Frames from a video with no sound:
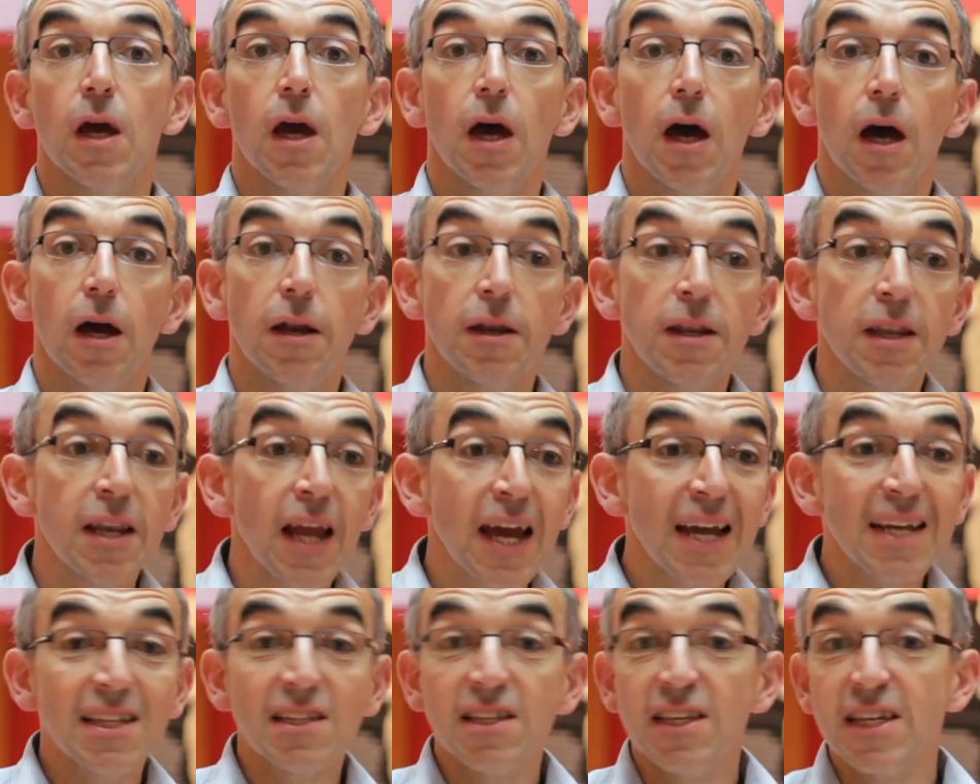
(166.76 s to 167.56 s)
And
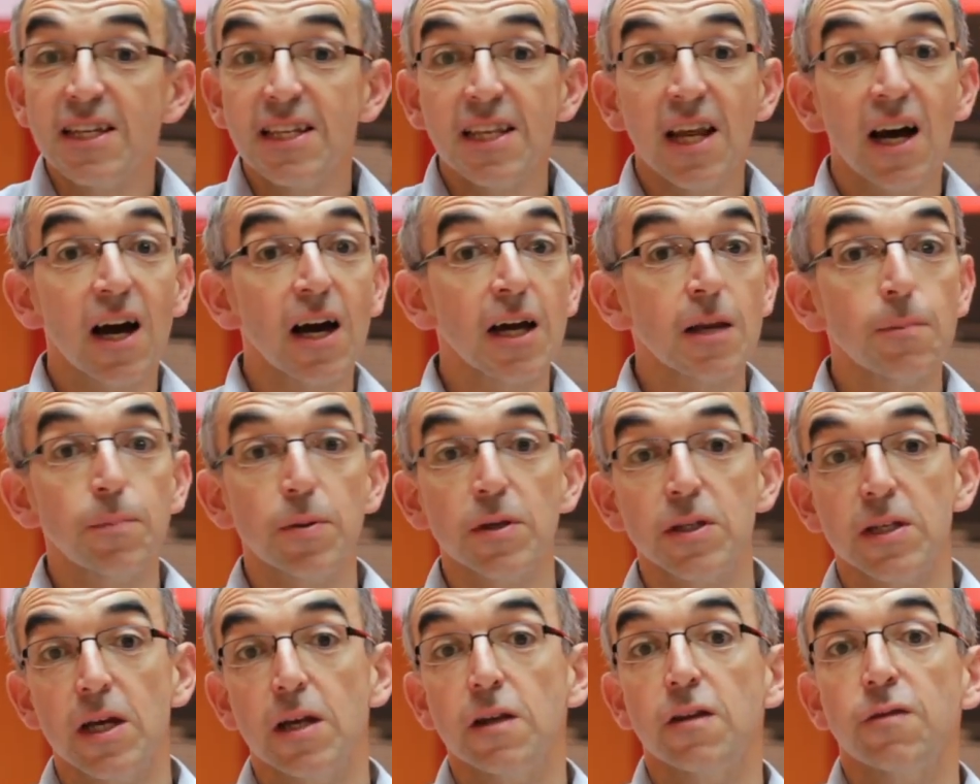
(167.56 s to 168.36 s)

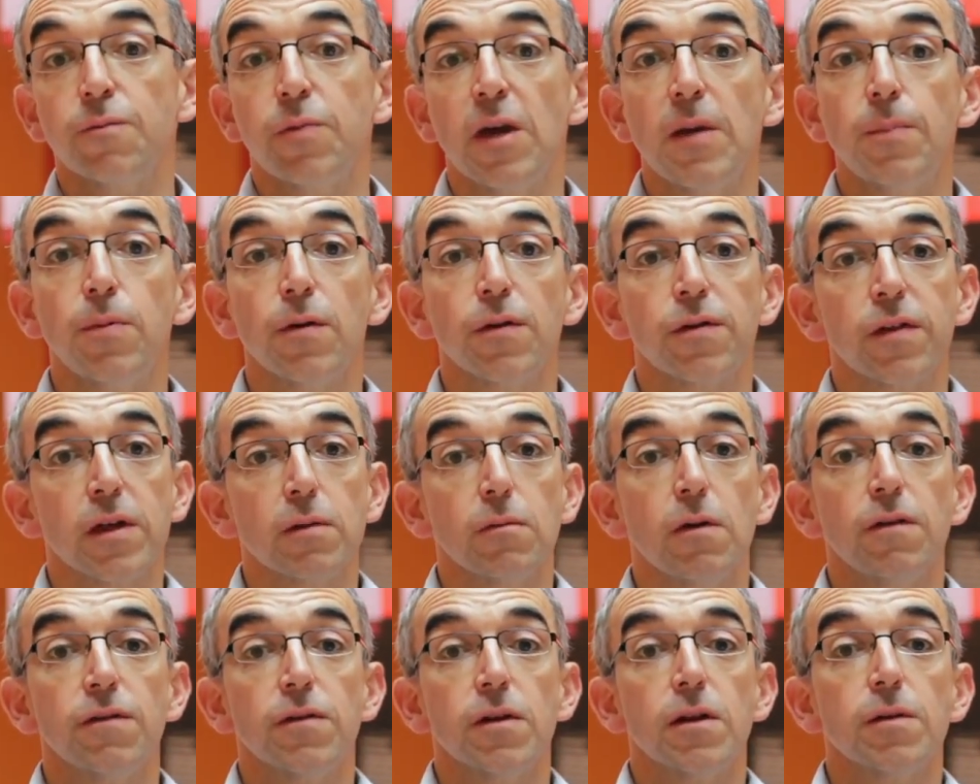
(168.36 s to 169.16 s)
99% of people think
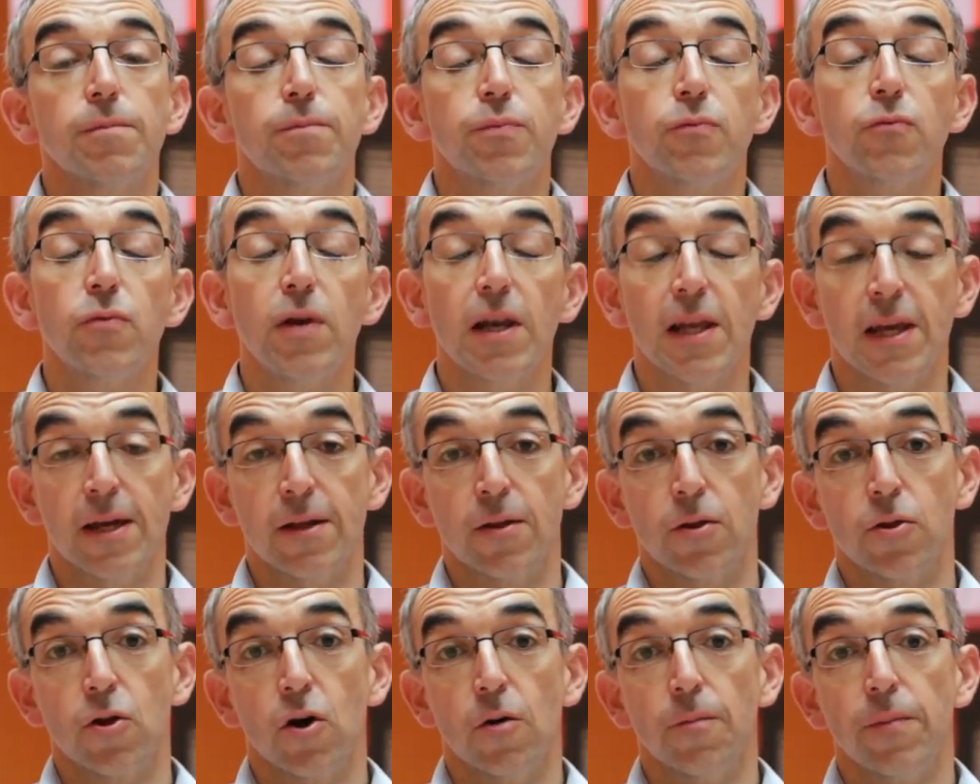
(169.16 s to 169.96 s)
we've done a
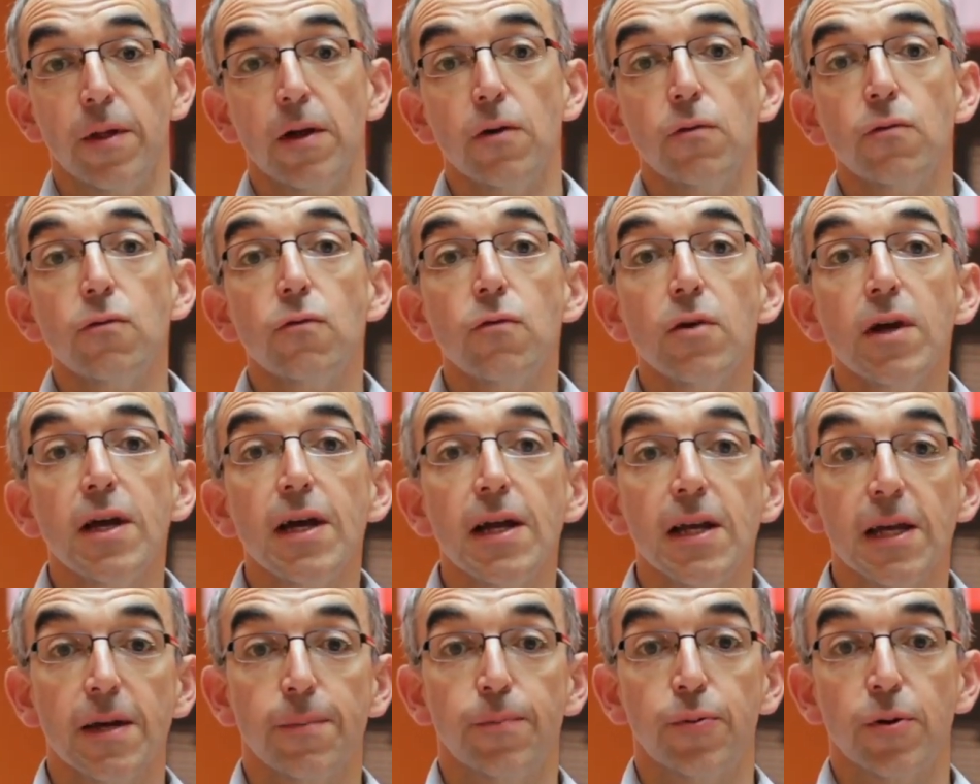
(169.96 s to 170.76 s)
brilliant job. They
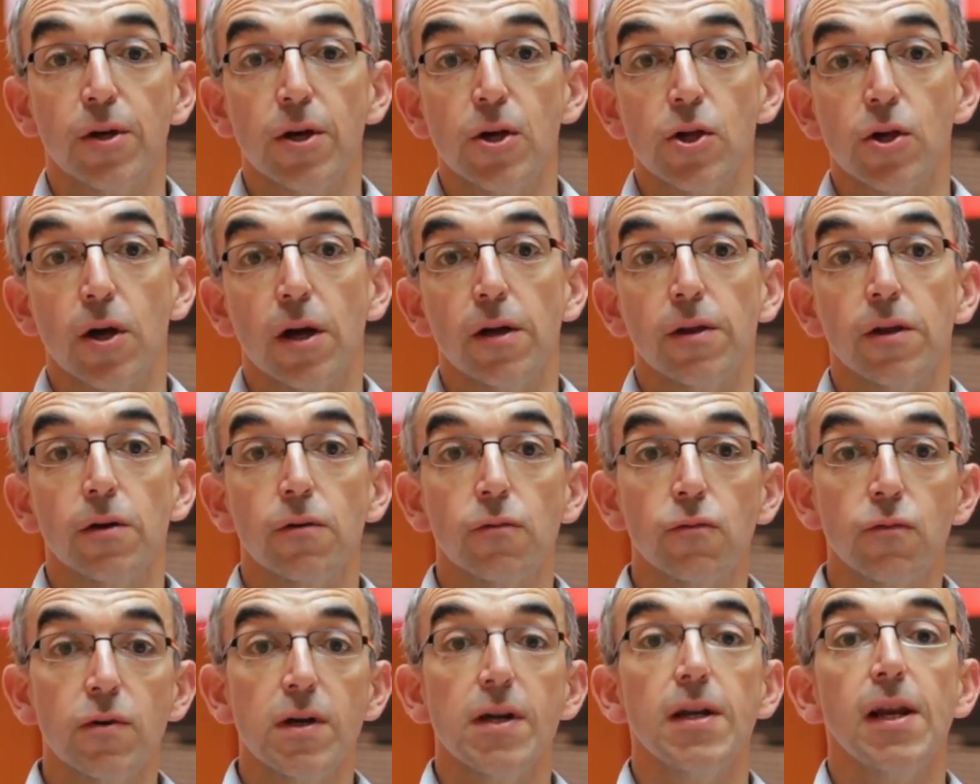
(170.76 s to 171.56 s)
really appreciate it,
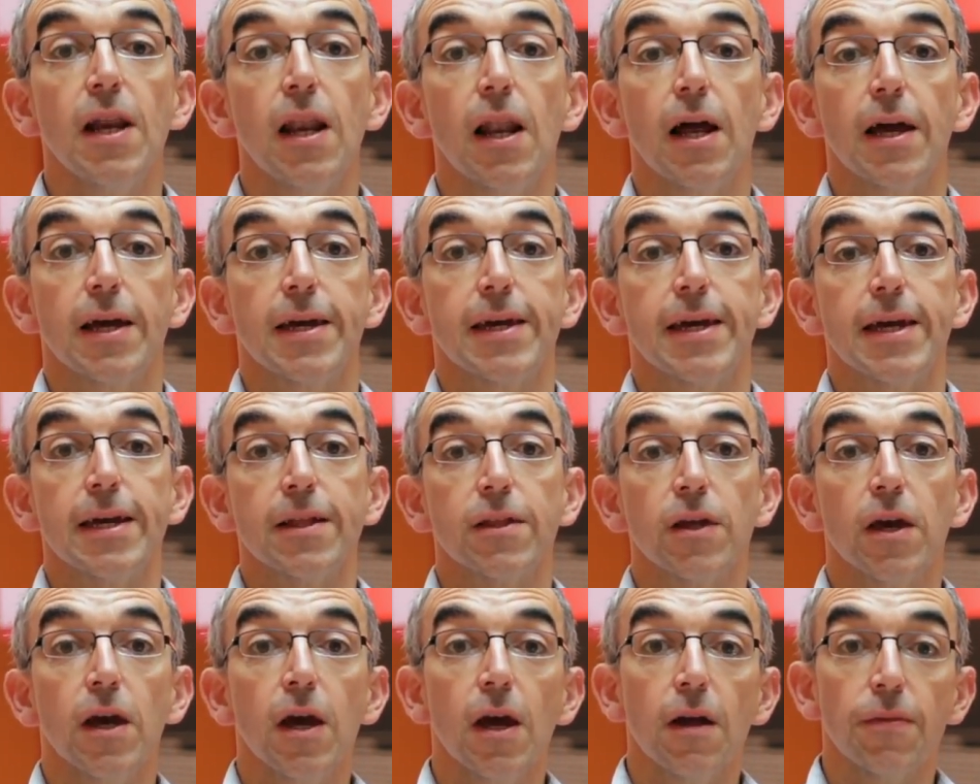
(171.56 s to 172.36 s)
really like it.